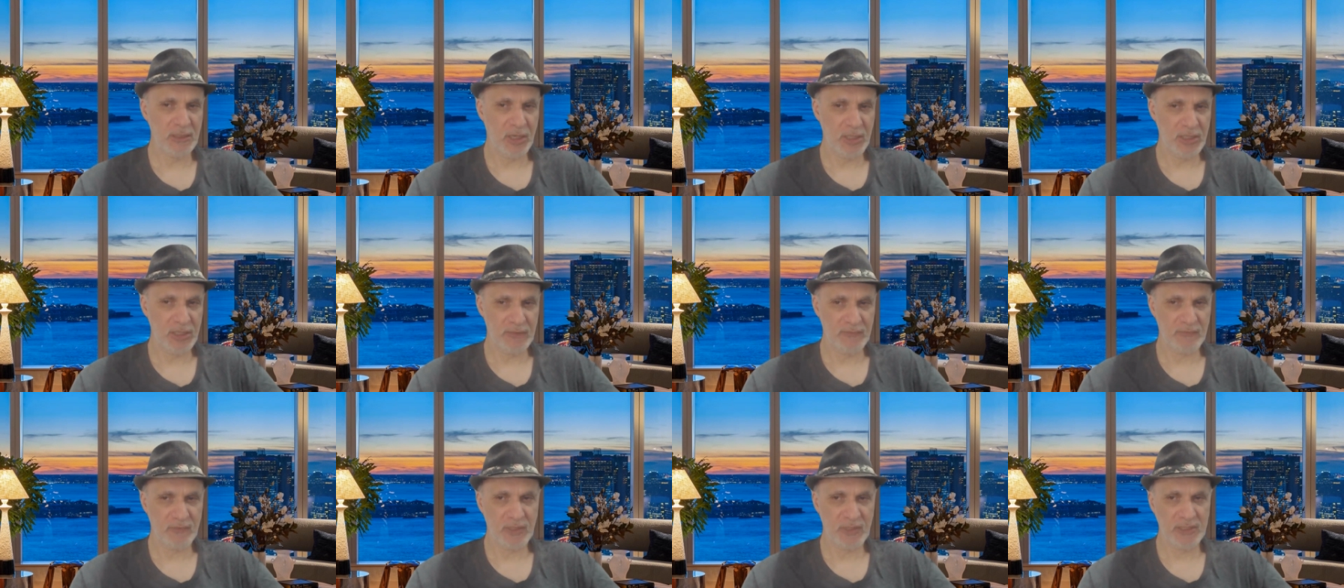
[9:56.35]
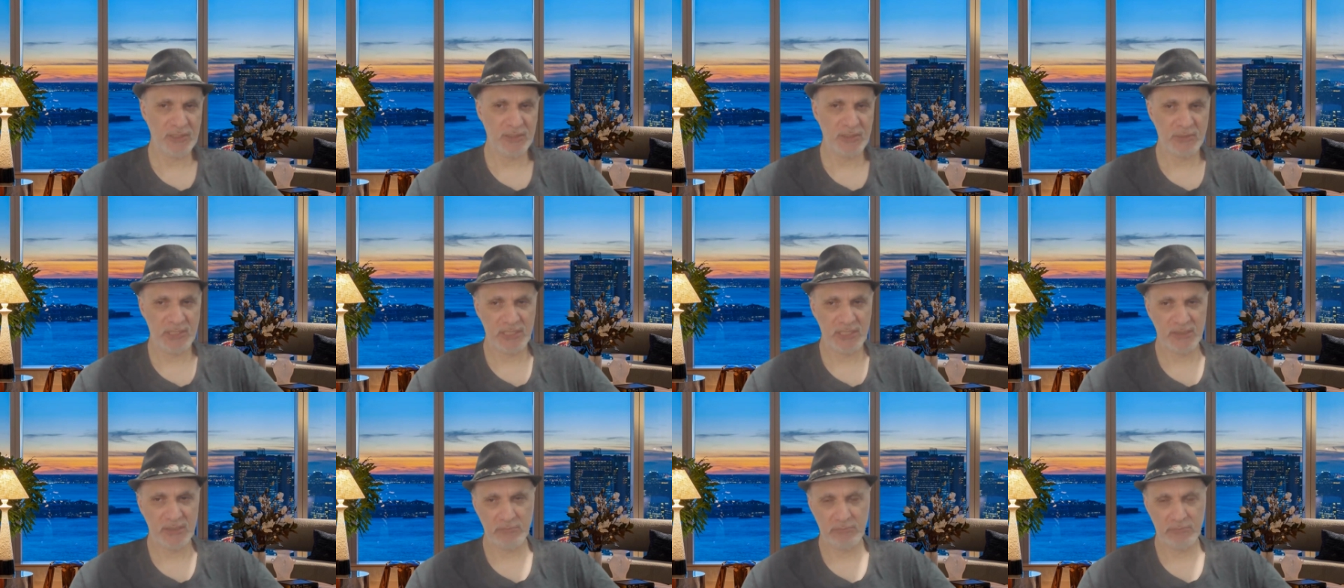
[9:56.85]
Otherwise, you
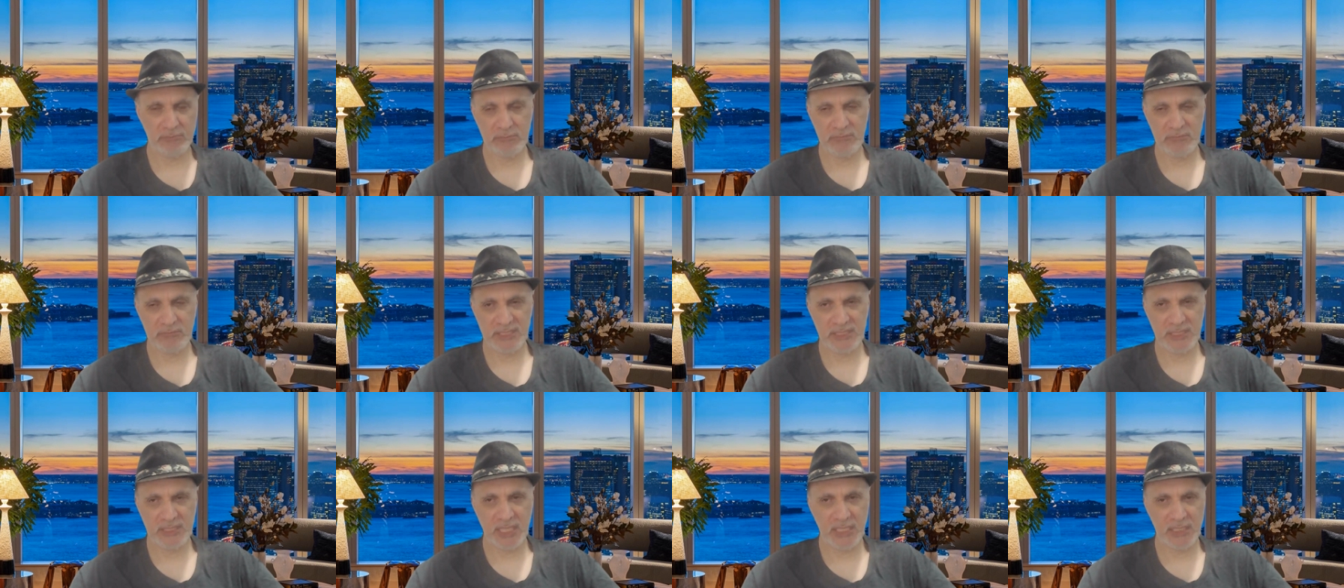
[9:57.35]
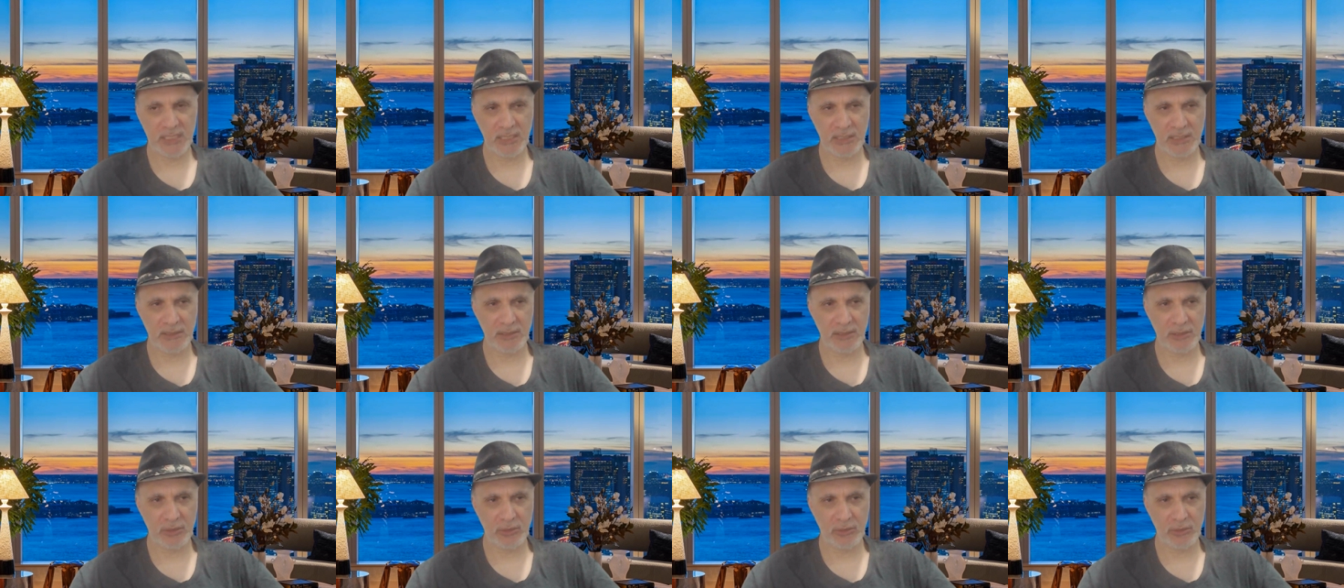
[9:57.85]
make a mistake
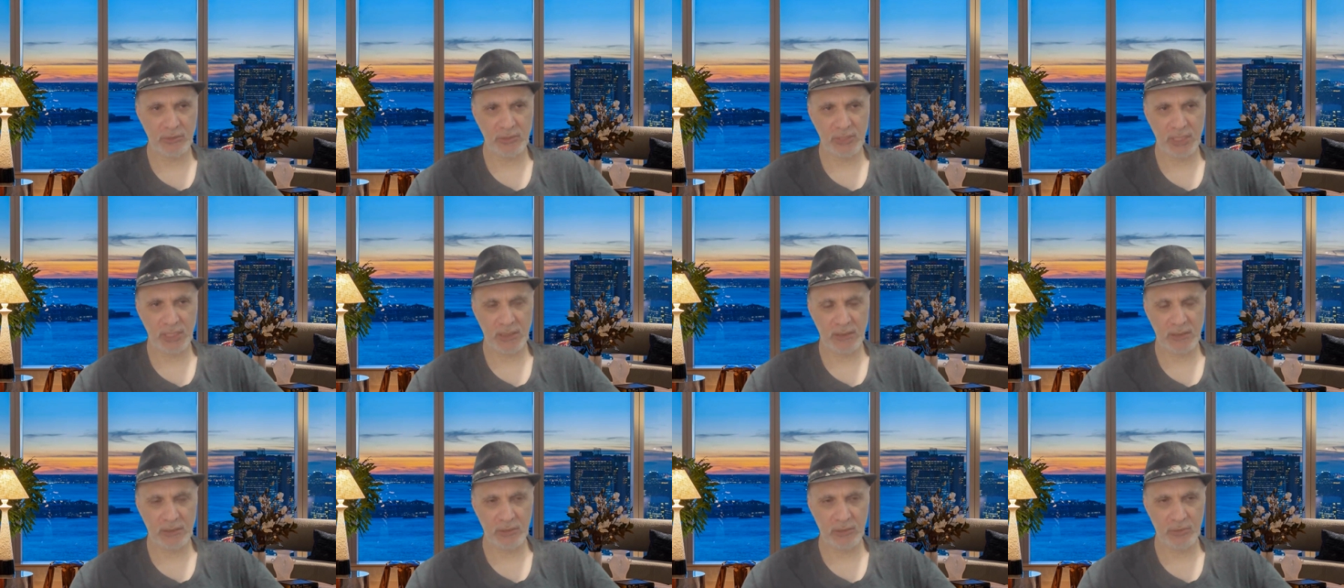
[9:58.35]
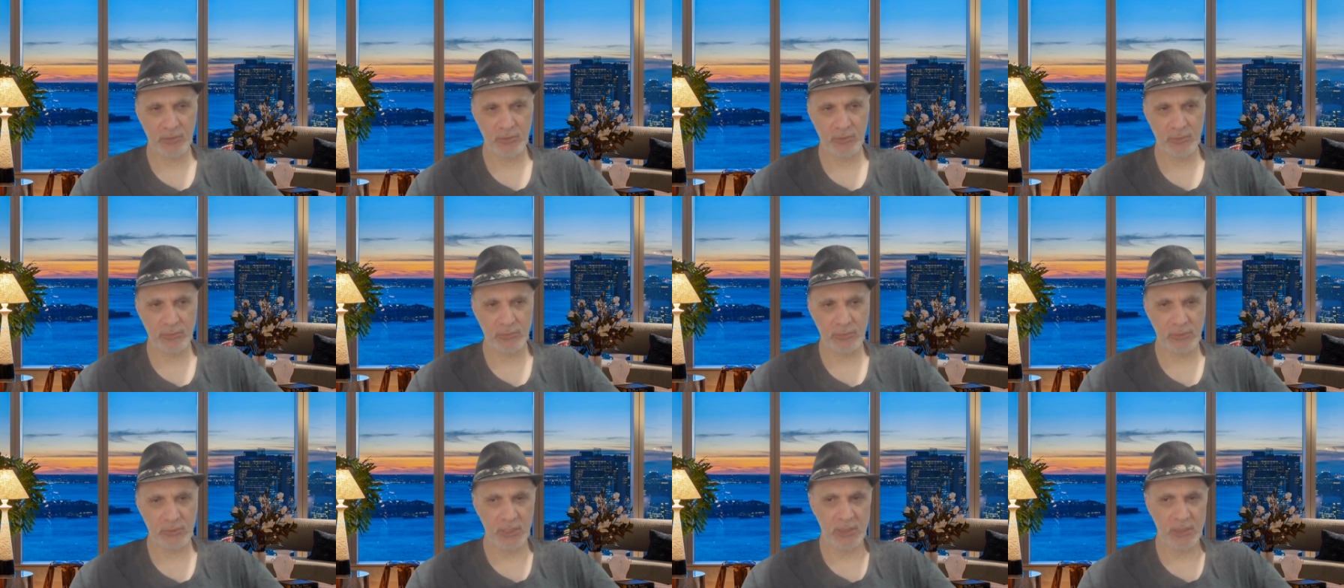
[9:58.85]
and you know that
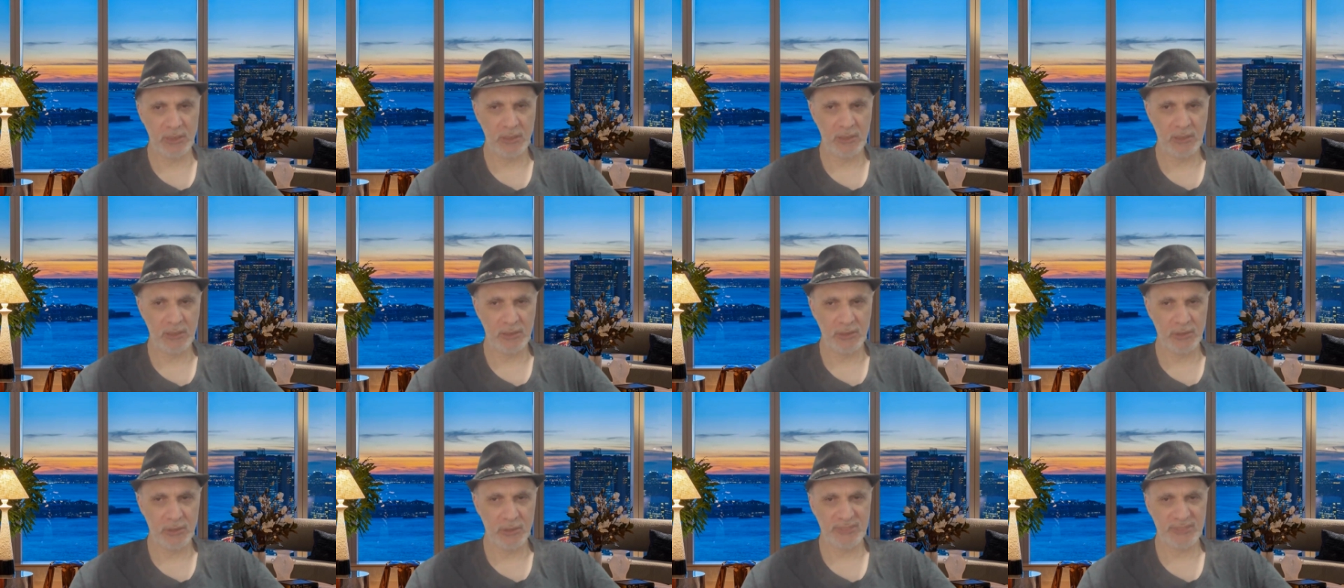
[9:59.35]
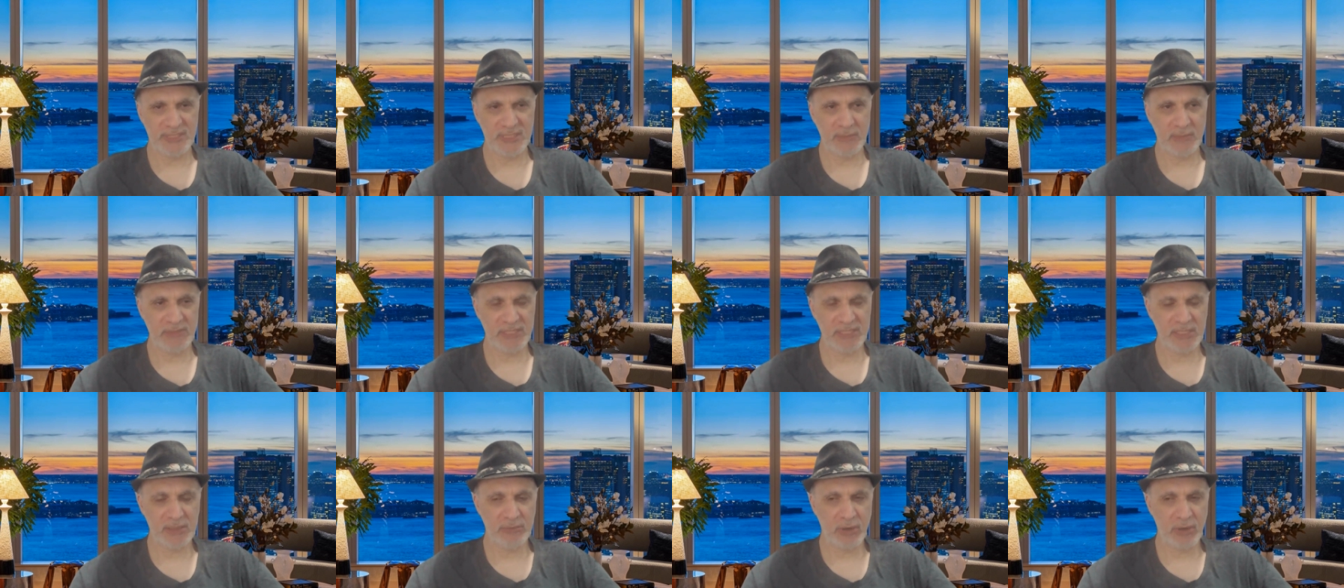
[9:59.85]
you use
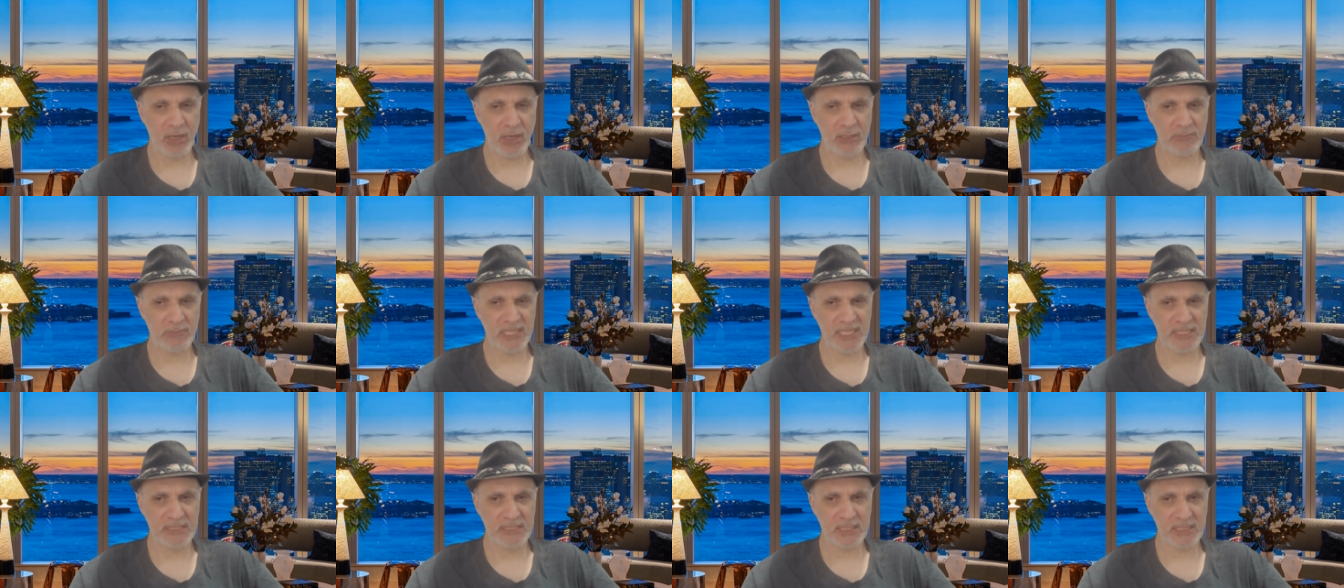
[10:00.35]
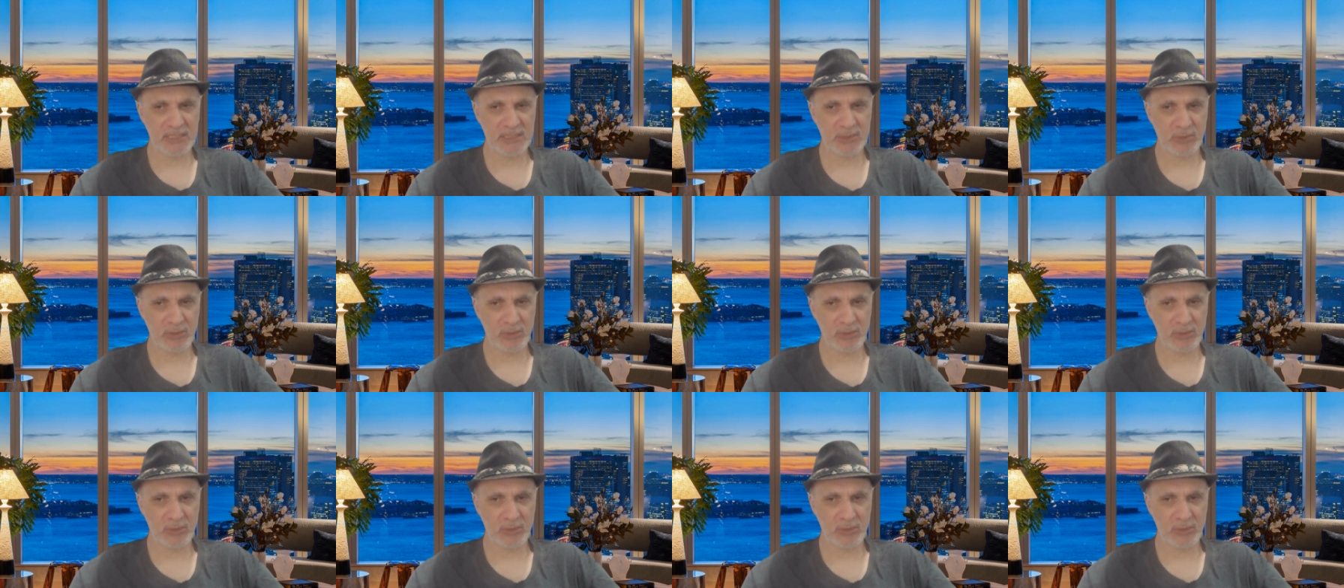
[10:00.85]
them in the wrong places.